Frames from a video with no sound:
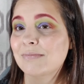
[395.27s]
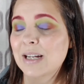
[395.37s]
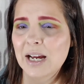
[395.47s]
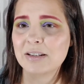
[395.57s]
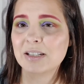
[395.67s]

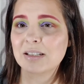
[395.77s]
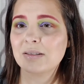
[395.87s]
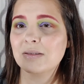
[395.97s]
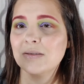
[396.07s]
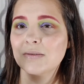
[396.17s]
Yeah, just
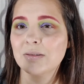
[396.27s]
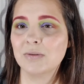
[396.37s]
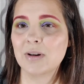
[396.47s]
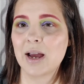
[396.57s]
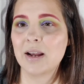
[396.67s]

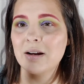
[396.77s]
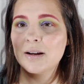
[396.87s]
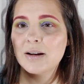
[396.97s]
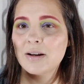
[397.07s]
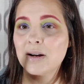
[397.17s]
red,
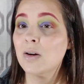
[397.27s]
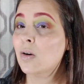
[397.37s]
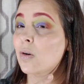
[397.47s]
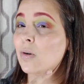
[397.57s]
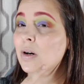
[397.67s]

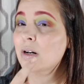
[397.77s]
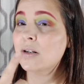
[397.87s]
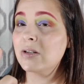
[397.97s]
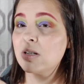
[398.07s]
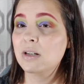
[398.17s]

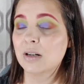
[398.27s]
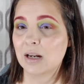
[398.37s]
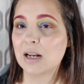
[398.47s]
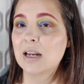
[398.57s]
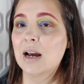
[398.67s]
orange,
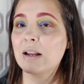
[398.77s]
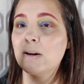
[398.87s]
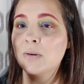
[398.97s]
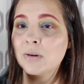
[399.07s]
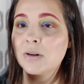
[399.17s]
and
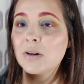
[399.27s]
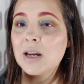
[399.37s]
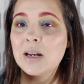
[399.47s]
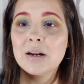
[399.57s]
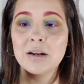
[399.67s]
yellow,
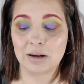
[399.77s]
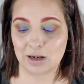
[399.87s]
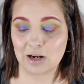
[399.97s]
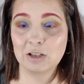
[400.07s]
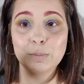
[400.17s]
green.
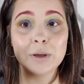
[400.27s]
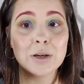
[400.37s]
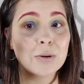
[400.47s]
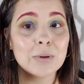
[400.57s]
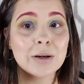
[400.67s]
Here's
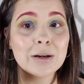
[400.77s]
blue.